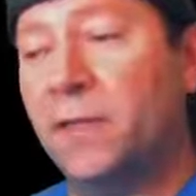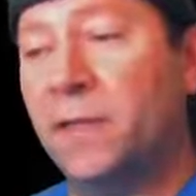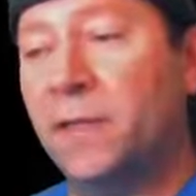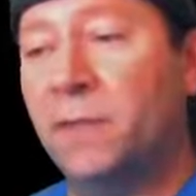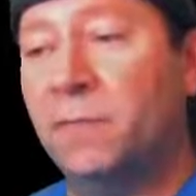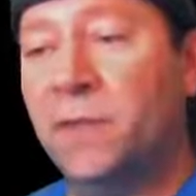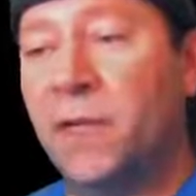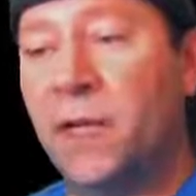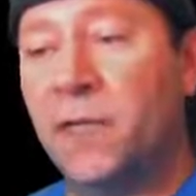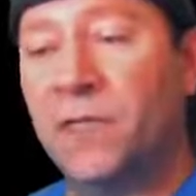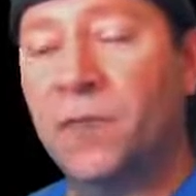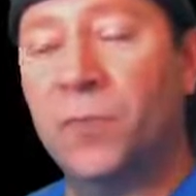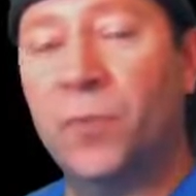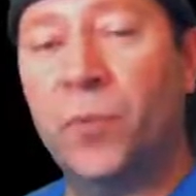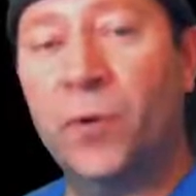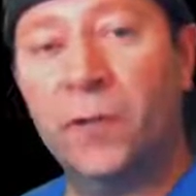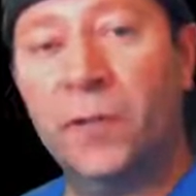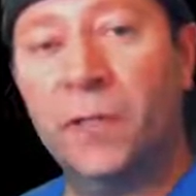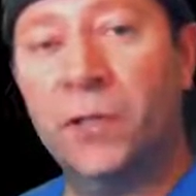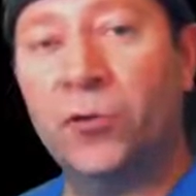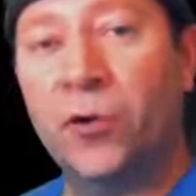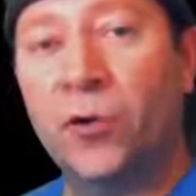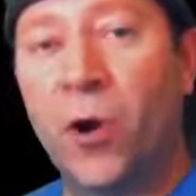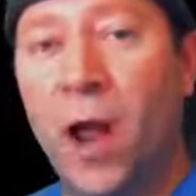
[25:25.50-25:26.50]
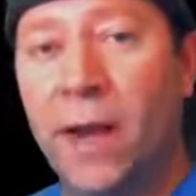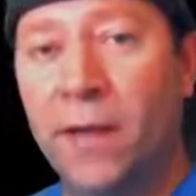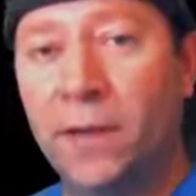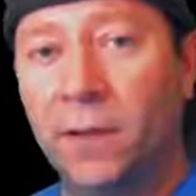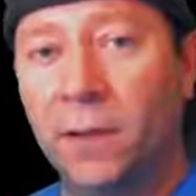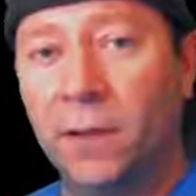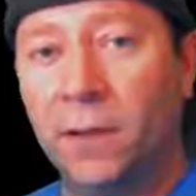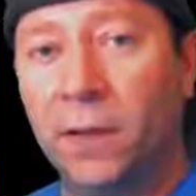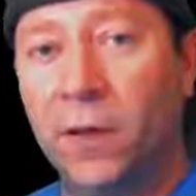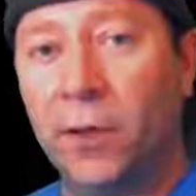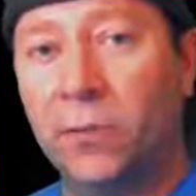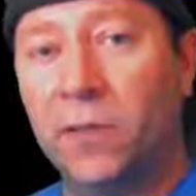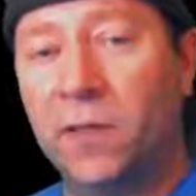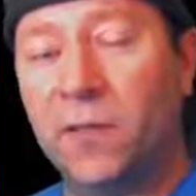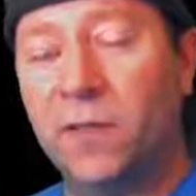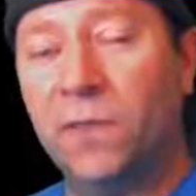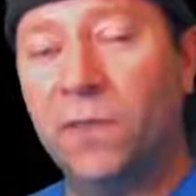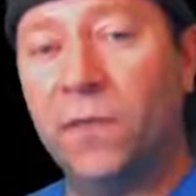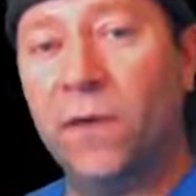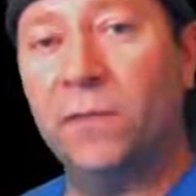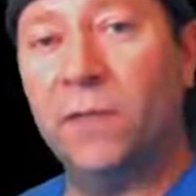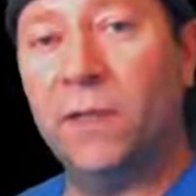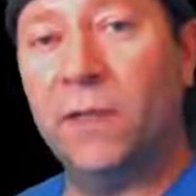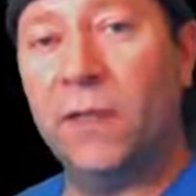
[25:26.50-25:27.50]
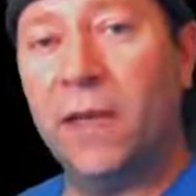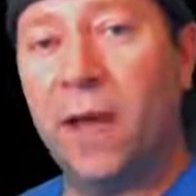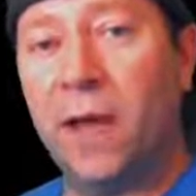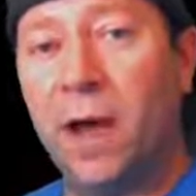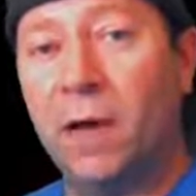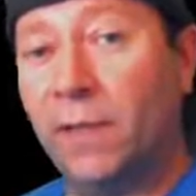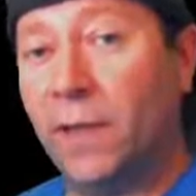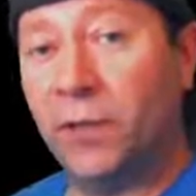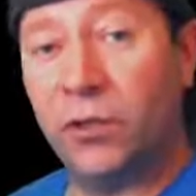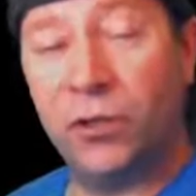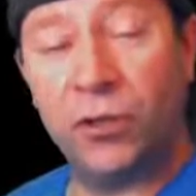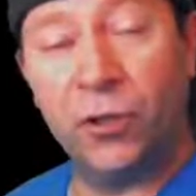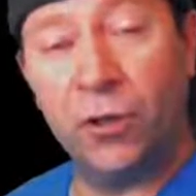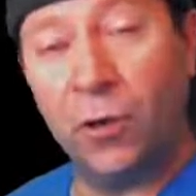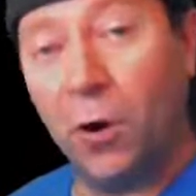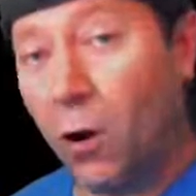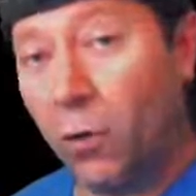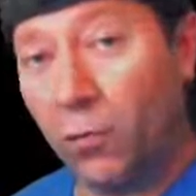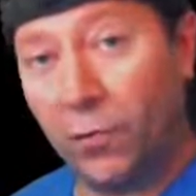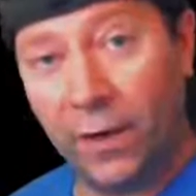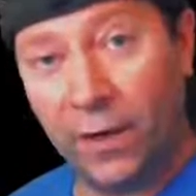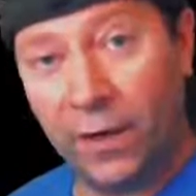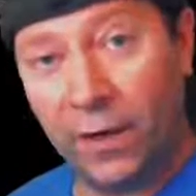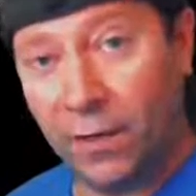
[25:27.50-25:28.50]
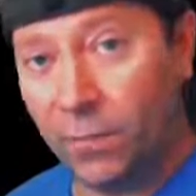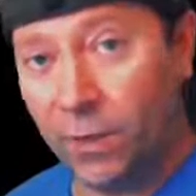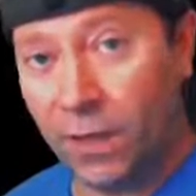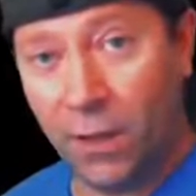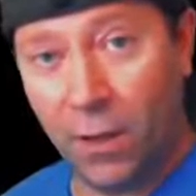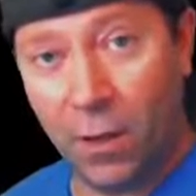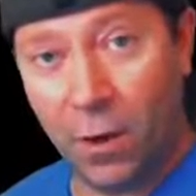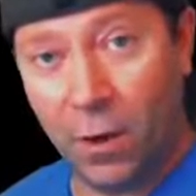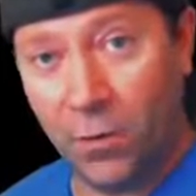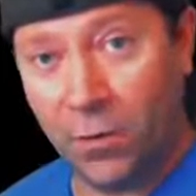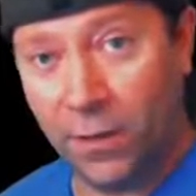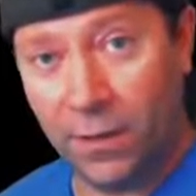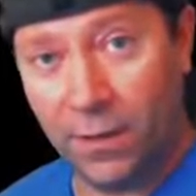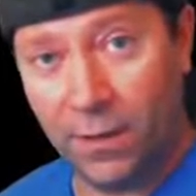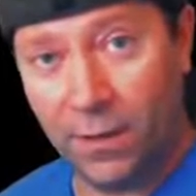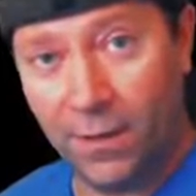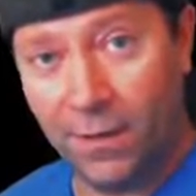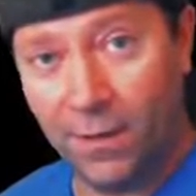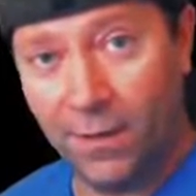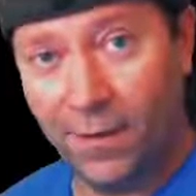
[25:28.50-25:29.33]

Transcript: them desperately trying to load this 50 cal that should already be loaded.